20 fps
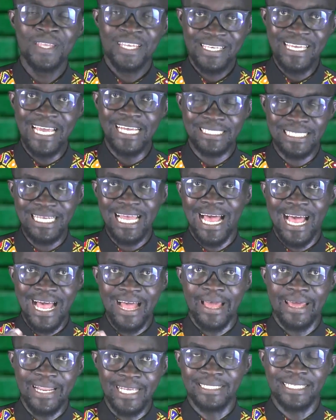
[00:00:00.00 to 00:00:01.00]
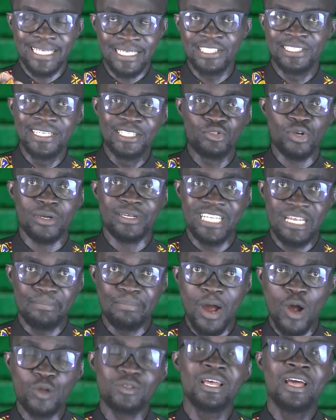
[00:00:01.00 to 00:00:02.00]
Yes, it is indeed talking
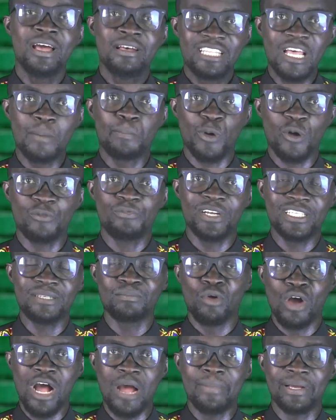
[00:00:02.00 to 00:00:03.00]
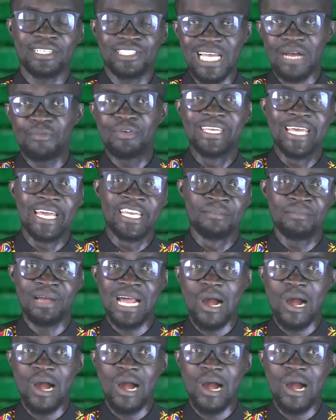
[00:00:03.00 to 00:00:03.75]
about the Prophet Muhammad. Shall we hear him